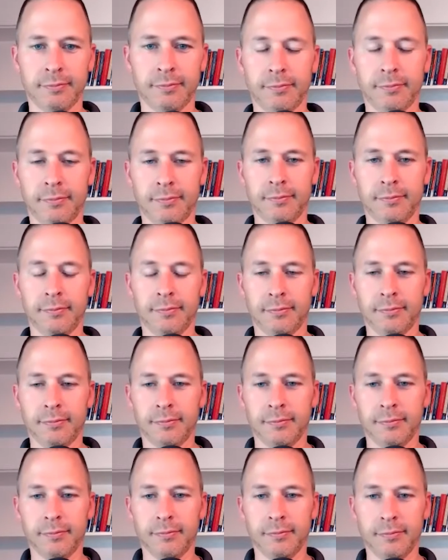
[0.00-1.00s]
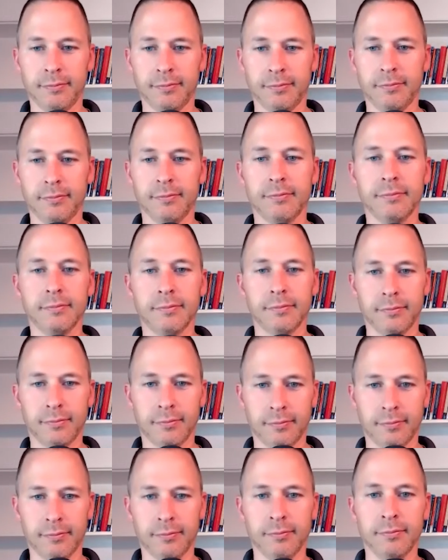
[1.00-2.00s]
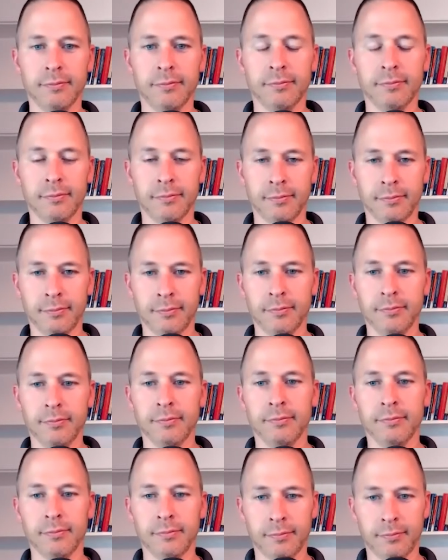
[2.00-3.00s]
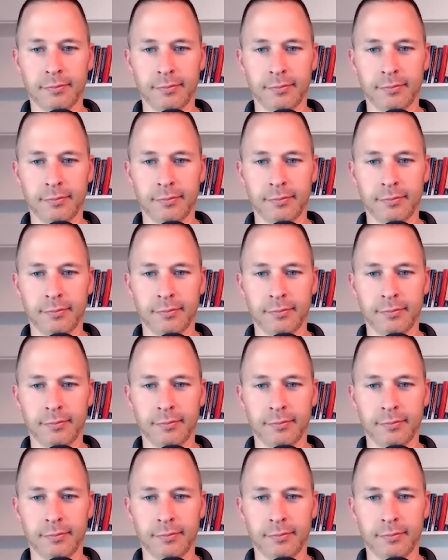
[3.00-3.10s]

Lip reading: (not speaking)